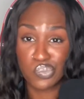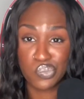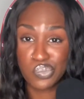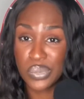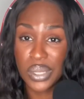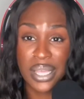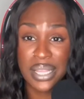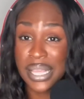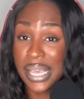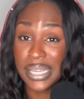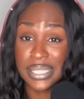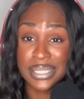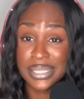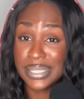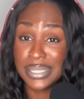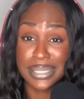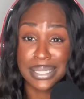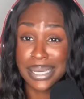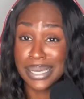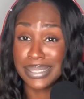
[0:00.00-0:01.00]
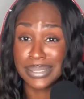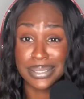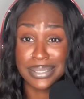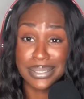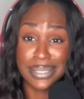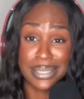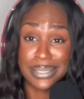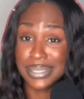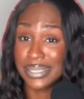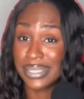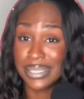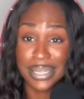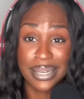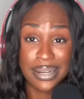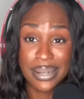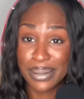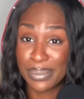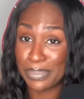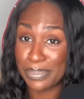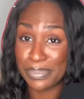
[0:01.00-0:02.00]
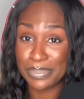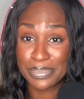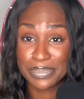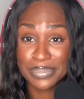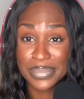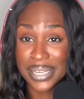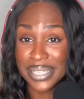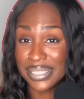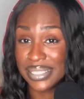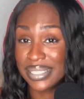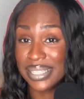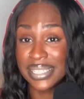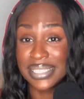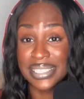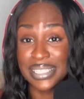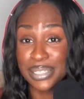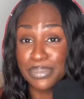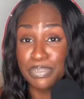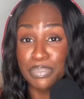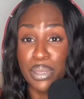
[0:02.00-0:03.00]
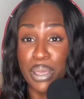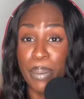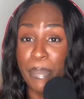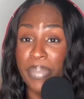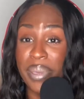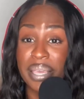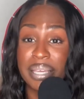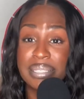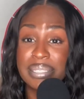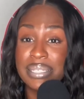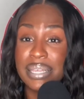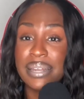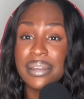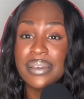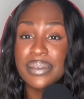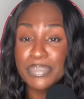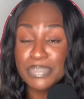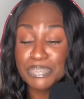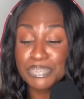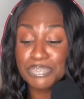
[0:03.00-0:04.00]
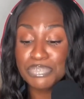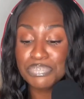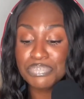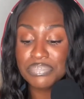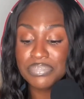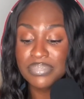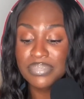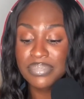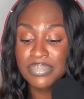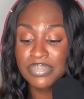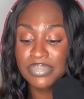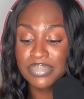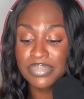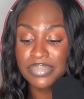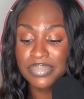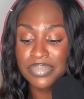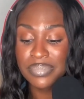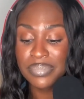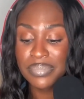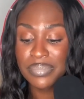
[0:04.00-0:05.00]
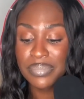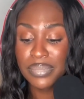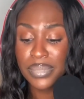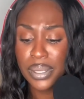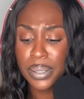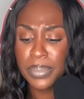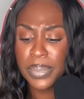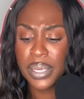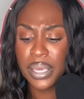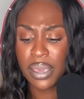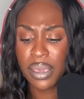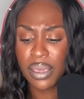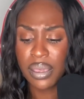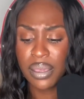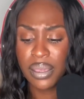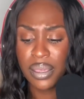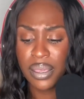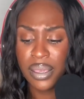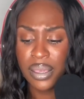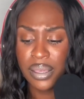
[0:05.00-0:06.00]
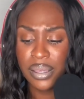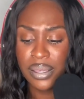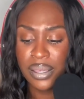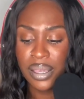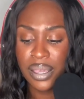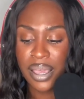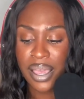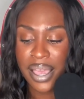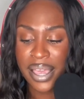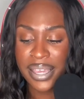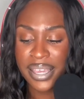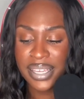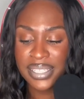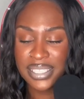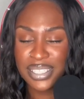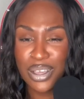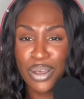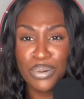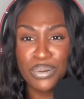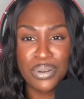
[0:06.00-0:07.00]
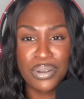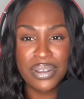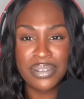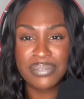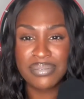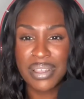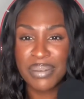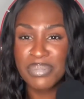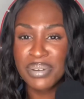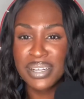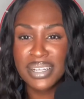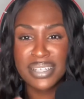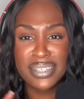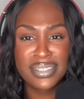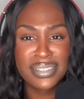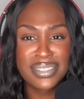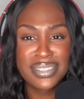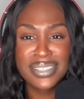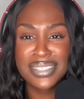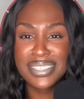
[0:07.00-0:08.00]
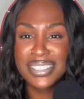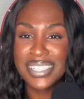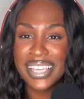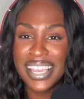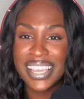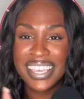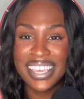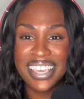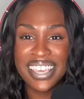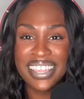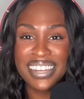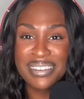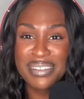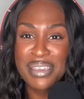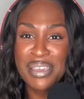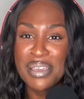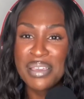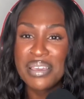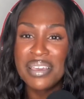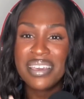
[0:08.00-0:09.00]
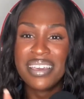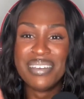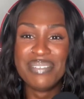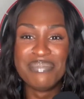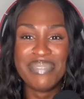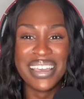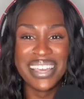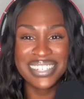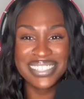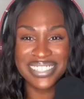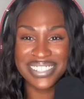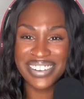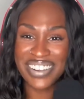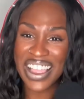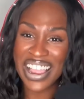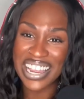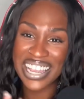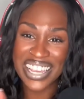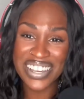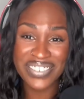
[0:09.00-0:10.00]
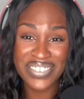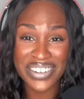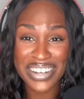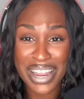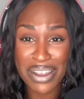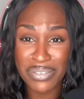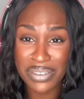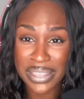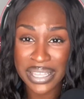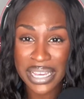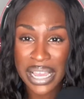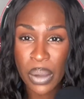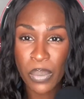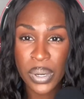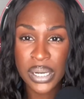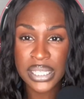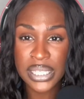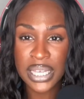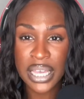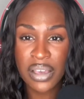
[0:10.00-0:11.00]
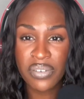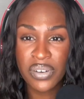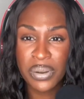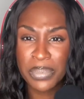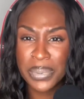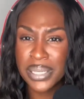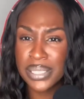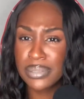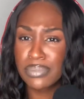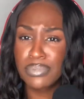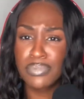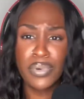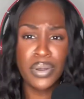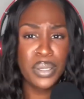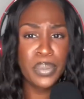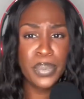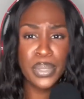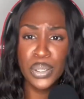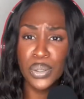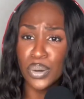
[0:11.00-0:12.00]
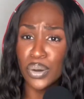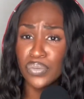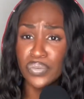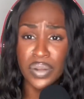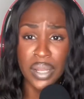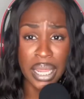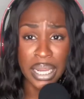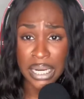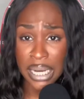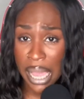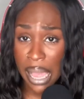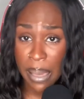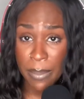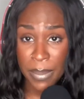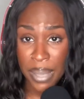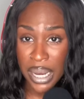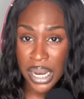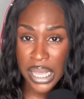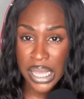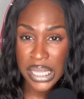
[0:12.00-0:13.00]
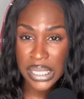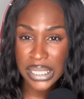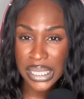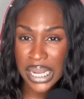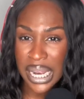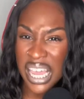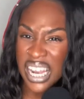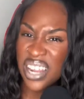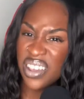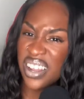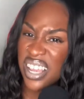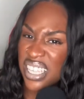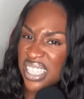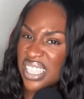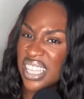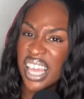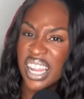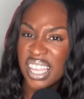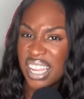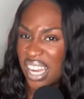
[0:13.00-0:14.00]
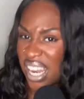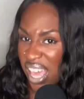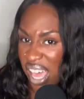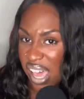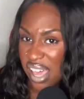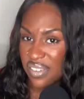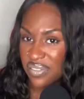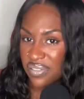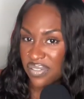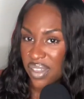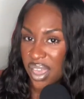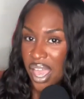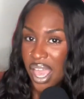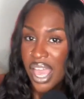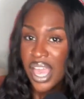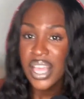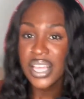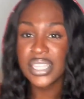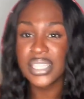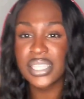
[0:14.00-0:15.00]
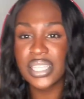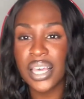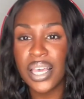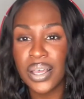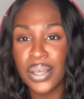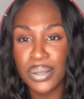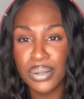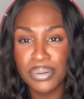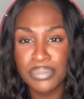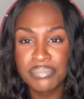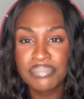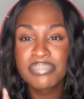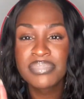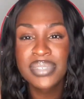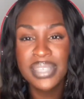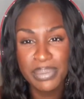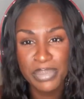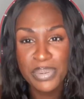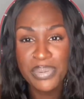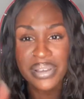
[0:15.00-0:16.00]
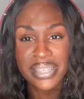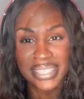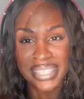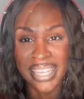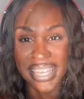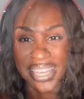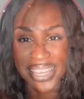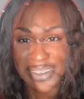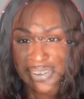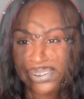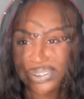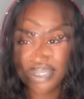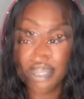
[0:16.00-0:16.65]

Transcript: that's a setup. That's a big setup. But yeah, I guess, hold on. I'm going to check in and make sure I covered everything I wanted to cover, because we've only been going for like 9 minutes and I know that's not enough. So give me 1 second, y'all.